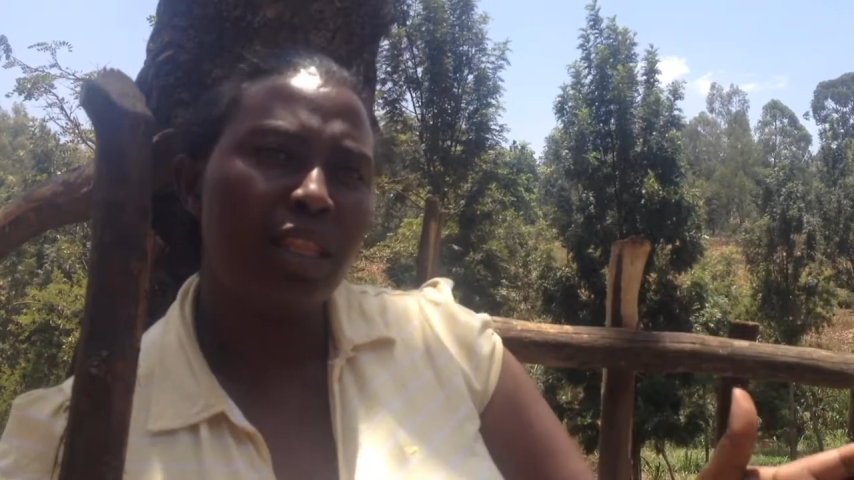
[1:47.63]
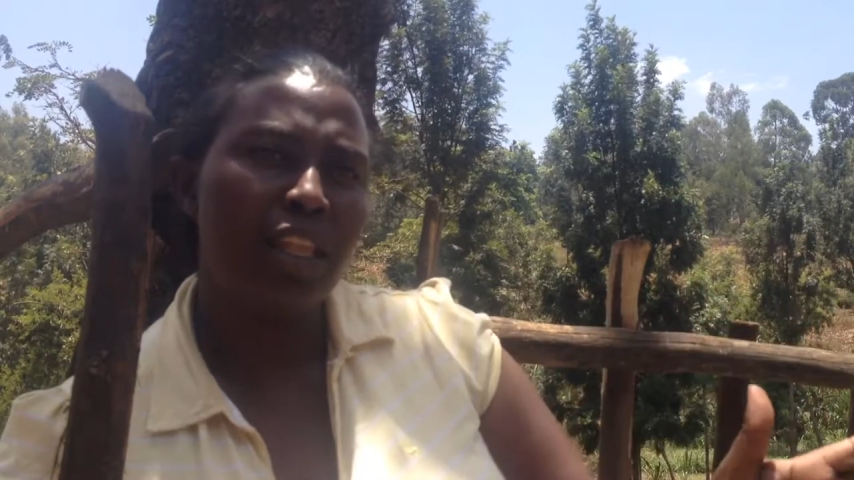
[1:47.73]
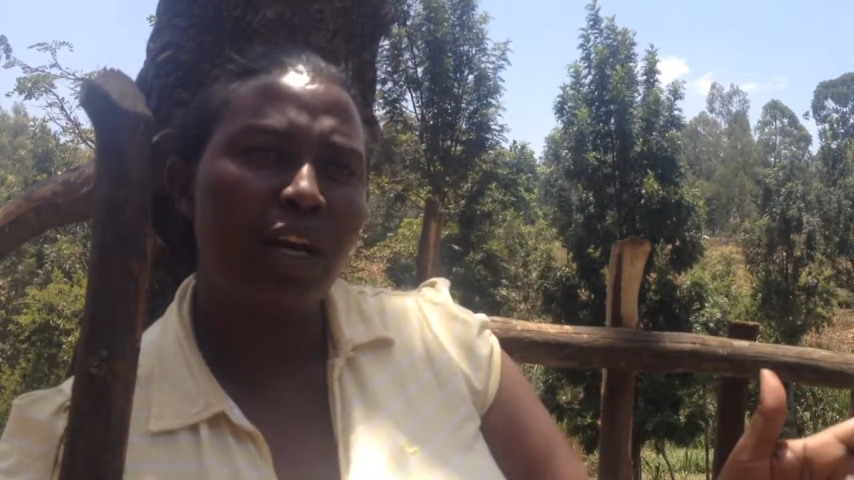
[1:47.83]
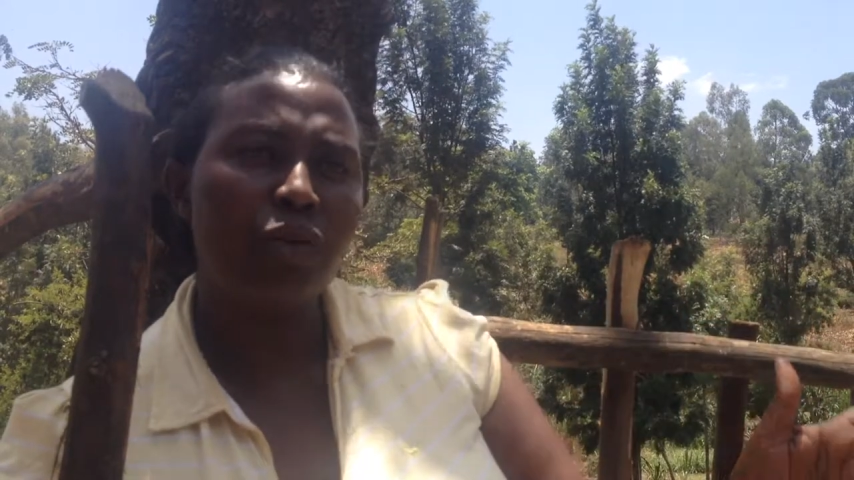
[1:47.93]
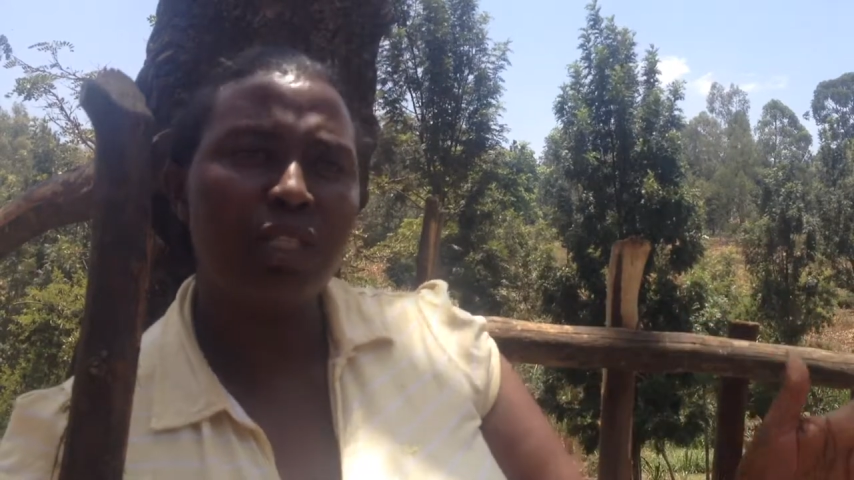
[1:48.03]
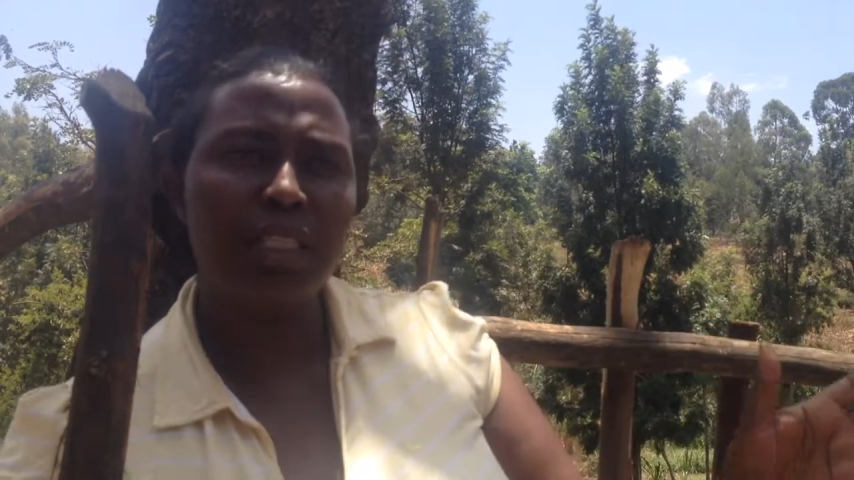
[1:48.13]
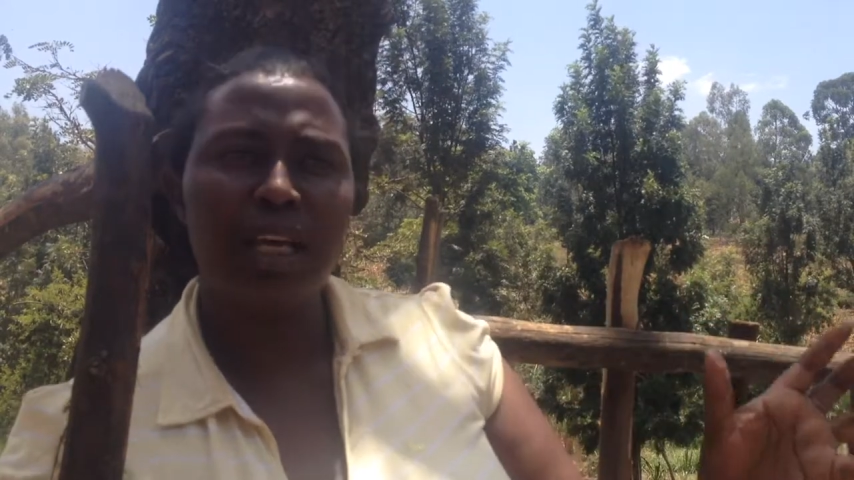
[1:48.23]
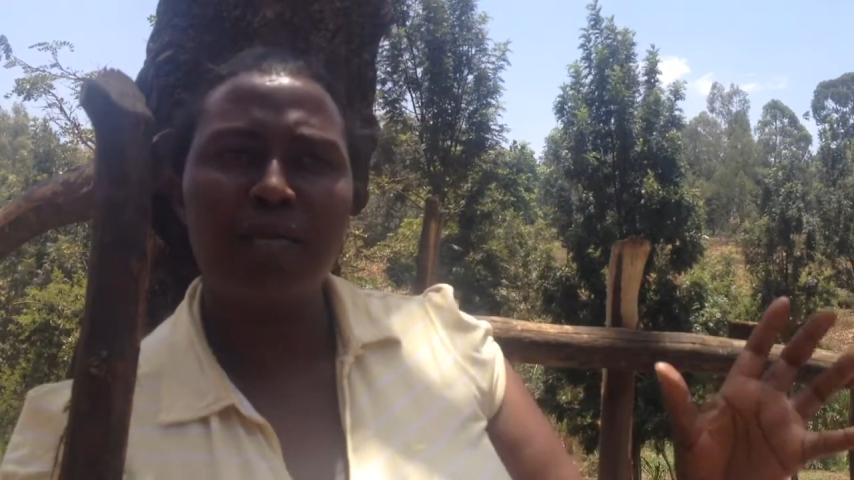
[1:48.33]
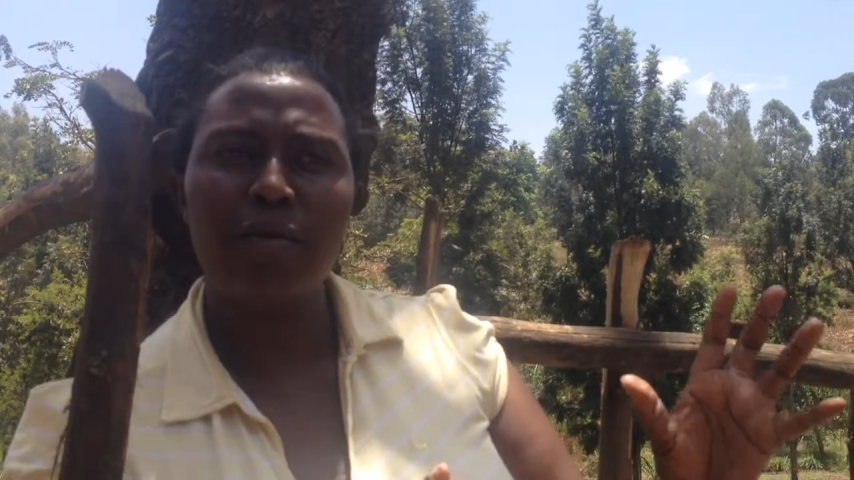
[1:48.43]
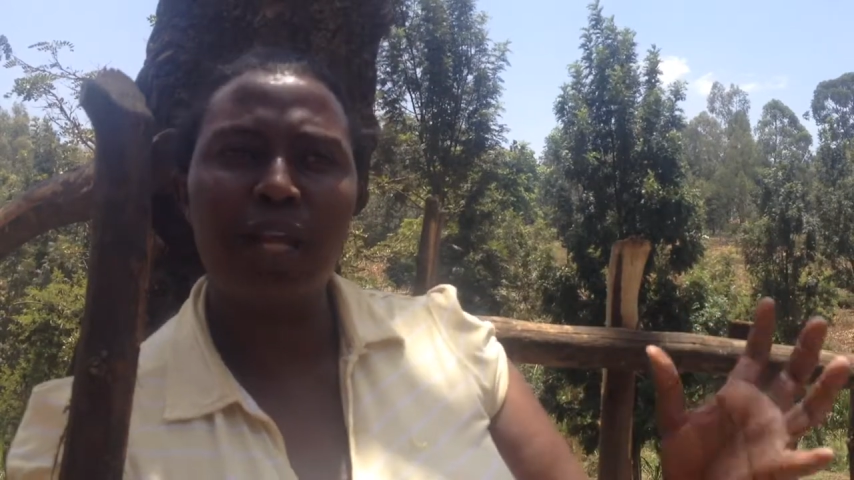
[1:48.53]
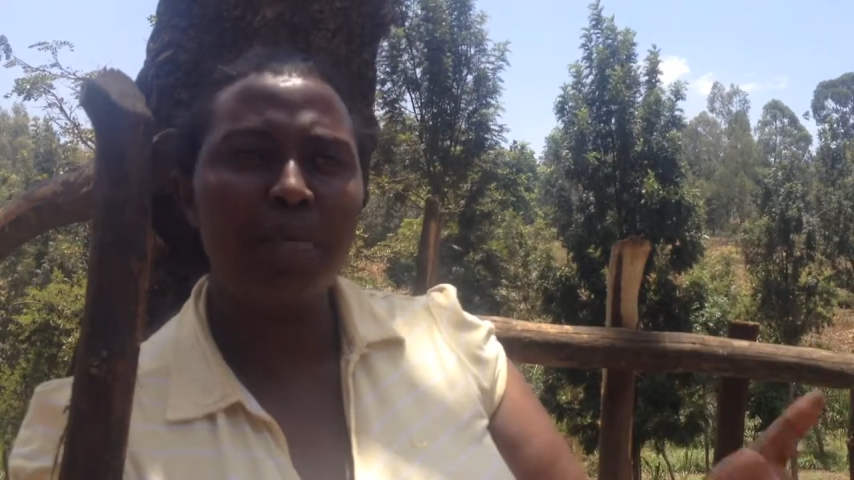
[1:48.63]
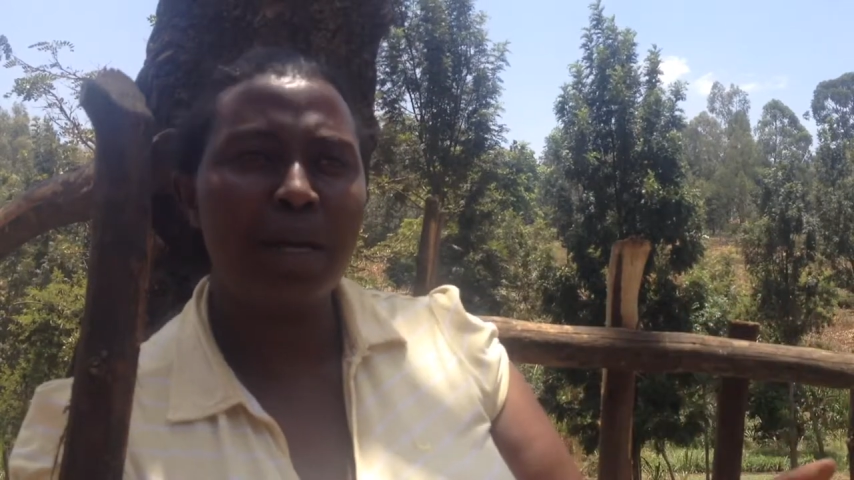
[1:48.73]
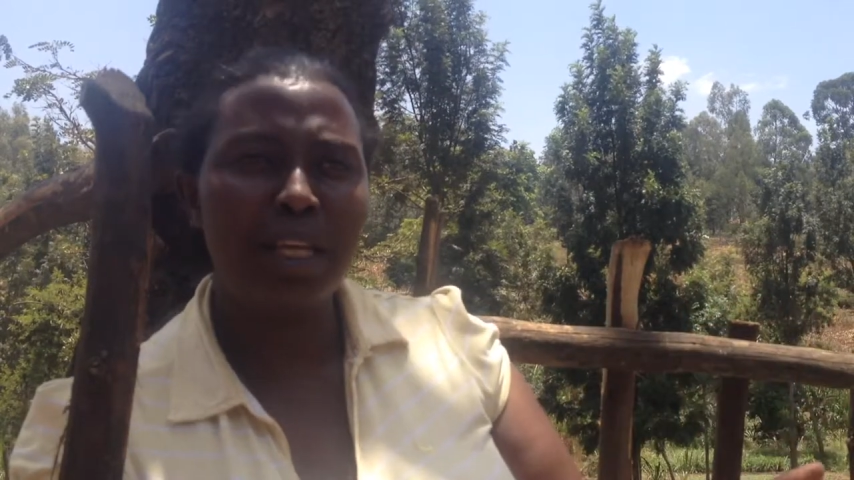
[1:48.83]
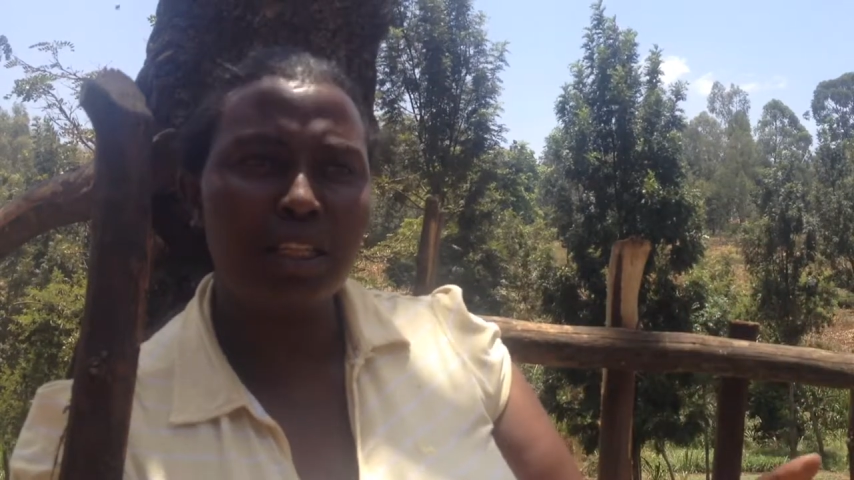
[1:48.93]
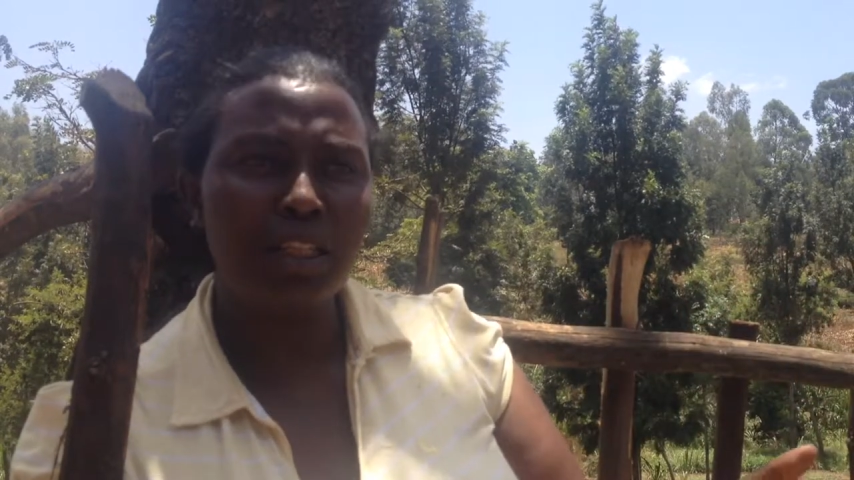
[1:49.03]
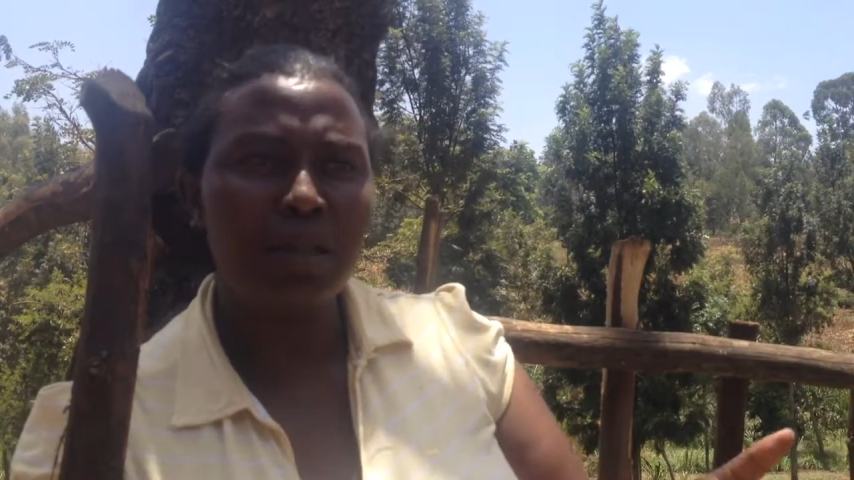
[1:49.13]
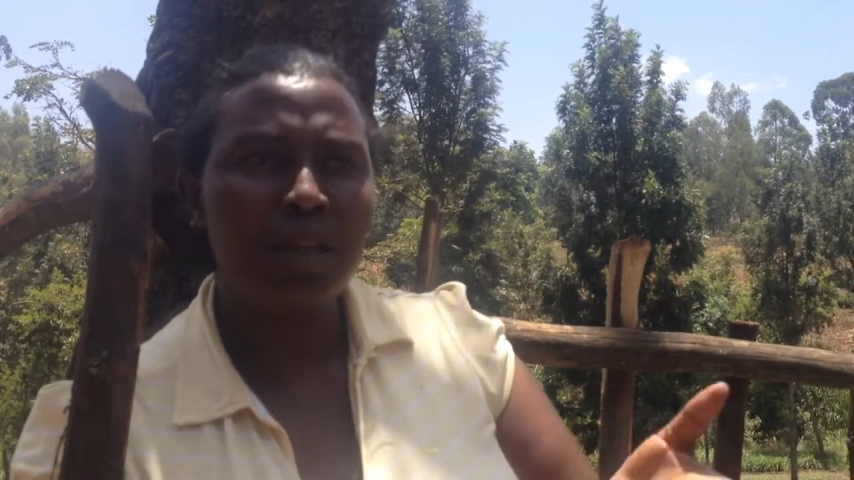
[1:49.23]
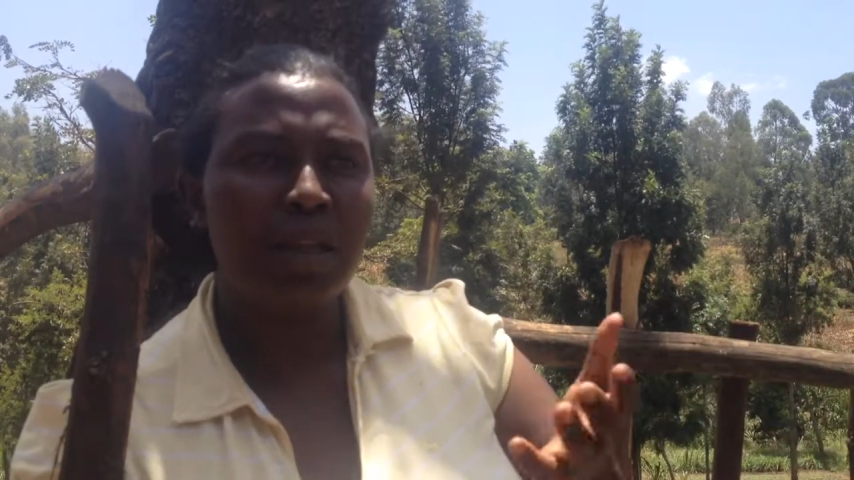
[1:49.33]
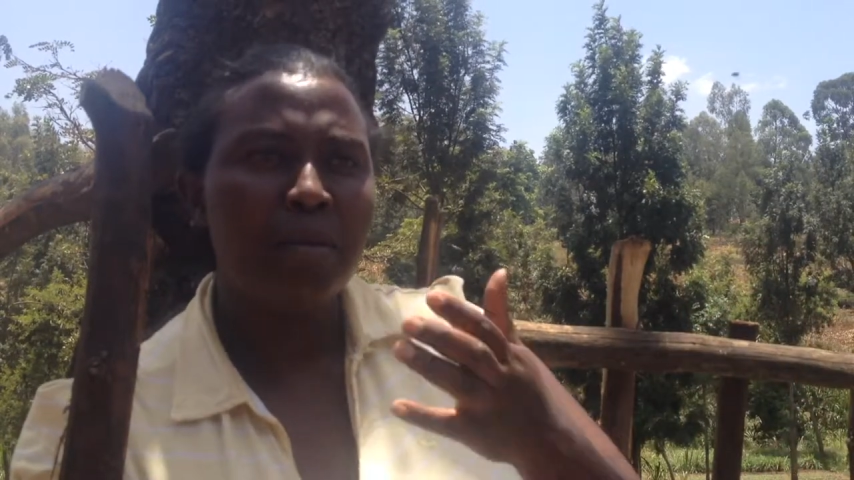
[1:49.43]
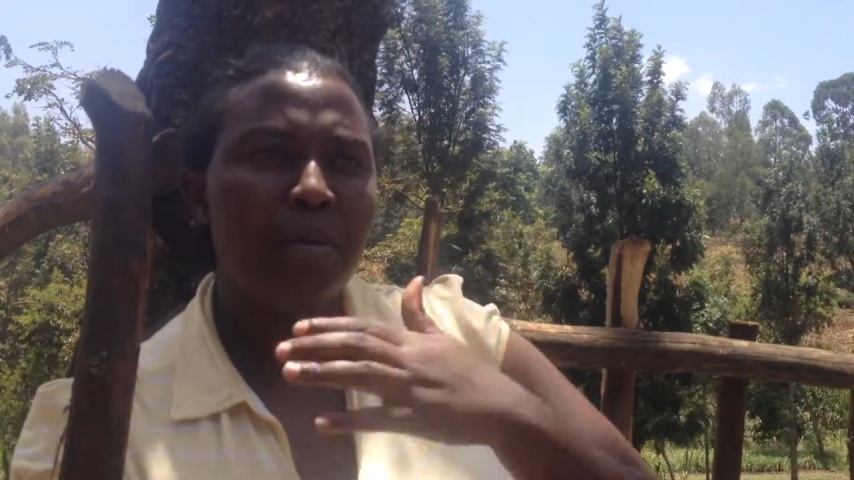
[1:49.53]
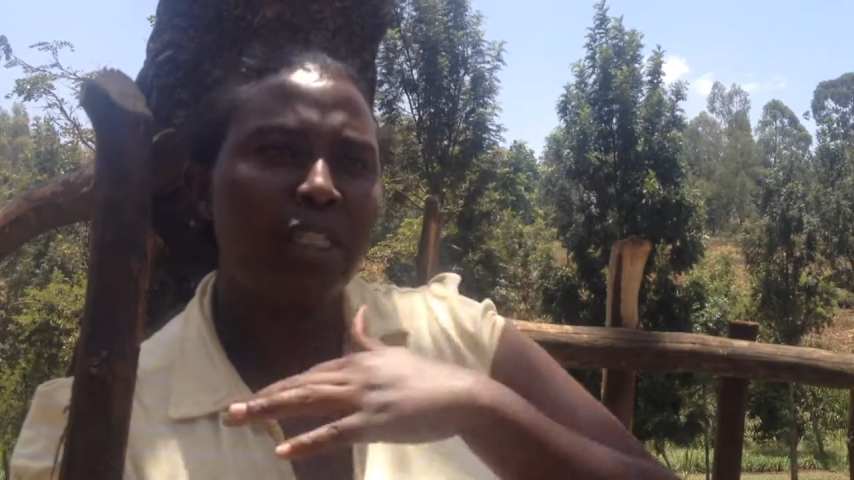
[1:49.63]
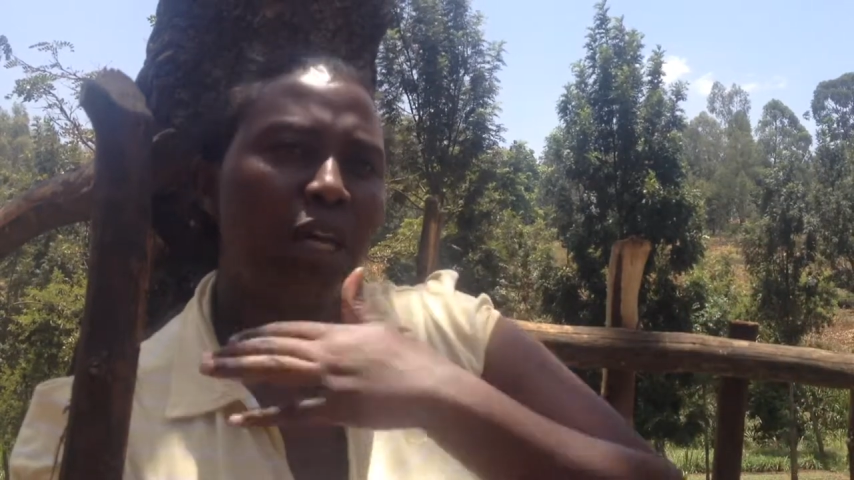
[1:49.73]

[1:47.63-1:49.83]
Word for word: The houses are well managed, but